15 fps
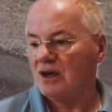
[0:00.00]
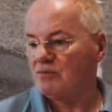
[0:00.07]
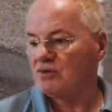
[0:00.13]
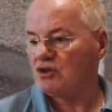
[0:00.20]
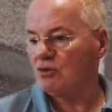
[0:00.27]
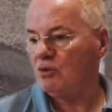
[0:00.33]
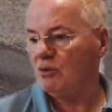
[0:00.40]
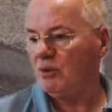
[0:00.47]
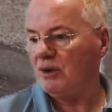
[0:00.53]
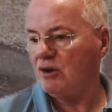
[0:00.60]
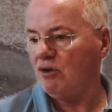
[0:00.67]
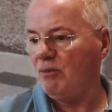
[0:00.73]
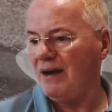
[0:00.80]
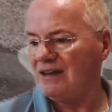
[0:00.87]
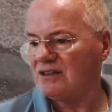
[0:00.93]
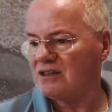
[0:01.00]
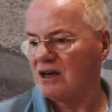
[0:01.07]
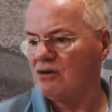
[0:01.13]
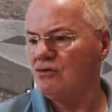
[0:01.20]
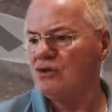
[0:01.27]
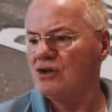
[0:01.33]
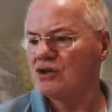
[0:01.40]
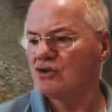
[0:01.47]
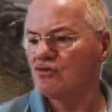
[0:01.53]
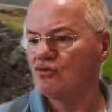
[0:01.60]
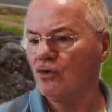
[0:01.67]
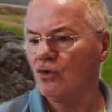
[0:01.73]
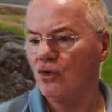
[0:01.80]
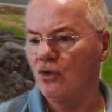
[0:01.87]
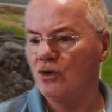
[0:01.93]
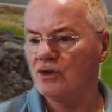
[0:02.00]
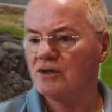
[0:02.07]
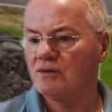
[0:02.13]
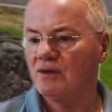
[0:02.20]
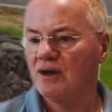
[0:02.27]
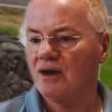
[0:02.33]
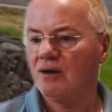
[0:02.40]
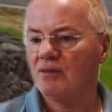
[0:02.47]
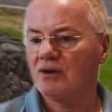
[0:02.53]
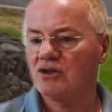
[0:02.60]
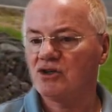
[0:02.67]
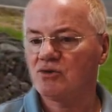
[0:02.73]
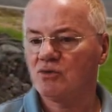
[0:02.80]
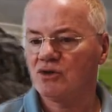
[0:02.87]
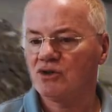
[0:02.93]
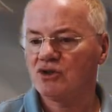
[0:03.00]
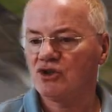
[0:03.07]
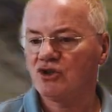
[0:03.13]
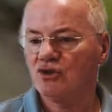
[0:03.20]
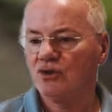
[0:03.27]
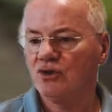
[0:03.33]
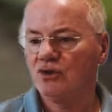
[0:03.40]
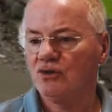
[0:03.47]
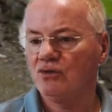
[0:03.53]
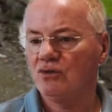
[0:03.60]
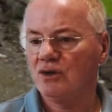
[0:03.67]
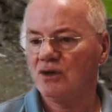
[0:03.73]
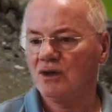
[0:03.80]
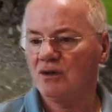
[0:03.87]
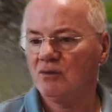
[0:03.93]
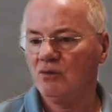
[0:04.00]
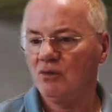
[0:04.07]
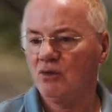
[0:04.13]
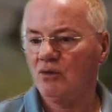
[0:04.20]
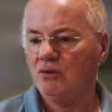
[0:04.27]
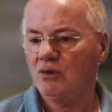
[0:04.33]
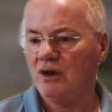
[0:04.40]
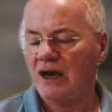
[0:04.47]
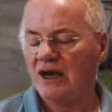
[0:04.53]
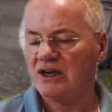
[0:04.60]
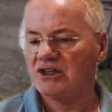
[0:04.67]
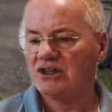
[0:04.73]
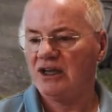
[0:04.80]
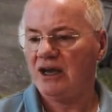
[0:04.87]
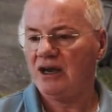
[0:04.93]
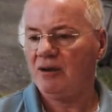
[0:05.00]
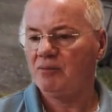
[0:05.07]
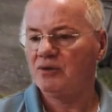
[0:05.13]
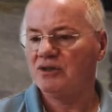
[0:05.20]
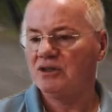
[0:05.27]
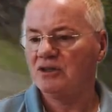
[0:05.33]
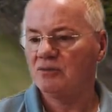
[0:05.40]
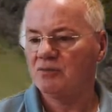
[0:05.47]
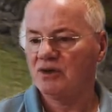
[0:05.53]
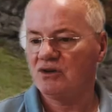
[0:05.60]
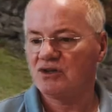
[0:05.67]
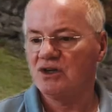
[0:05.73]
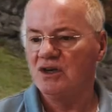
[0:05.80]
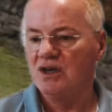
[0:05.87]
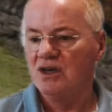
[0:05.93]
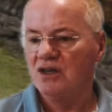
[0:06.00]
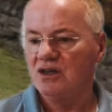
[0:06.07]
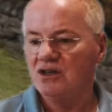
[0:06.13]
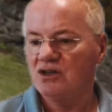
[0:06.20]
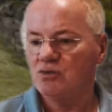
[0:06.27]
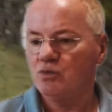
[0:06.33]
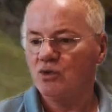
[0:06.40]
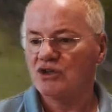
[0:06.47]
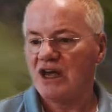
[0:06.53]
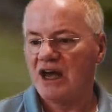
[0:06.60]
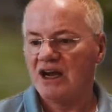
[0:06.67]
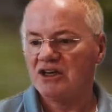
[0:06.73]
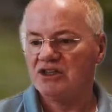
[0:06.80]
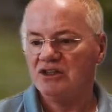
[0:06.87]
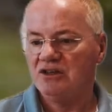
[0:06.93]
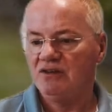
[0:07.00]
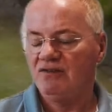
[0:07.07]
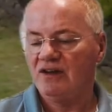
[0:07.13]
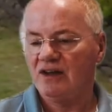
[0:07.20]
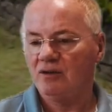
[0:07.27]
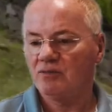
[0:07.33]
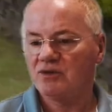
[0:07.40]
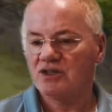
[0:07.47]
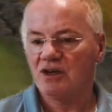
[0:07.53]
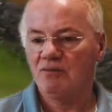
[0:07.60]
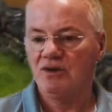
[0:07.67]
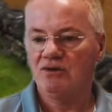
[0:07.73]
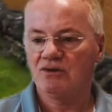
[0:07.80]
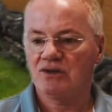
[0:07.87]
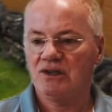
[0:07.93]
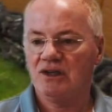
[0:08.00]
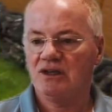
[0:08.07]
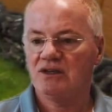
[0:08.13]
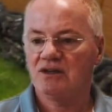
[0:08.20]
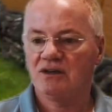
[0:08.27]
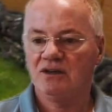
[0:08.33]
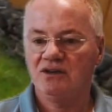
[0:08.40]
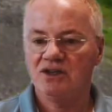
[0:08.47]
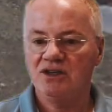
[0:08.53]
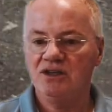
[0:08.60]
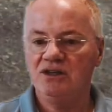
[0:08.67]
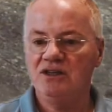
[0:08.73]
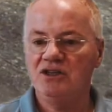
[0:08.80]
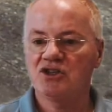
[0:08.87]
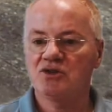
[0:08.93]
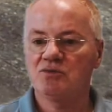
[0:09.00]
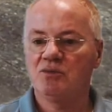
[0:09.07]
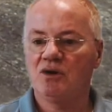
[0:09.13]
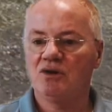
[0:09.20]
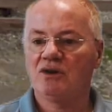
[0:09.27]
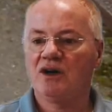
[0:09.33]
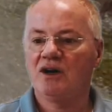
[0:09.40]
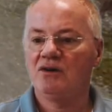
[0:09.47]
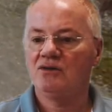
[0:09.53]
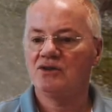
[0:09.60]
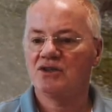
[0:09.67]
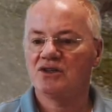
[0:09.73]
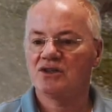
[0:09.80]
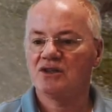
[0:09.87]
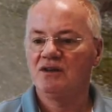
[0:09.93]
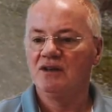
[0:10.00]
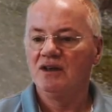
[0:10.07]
So when we go back down this road, I just want to show you what actually happened here, because this was actually developed some years later, and you see these smaller houses.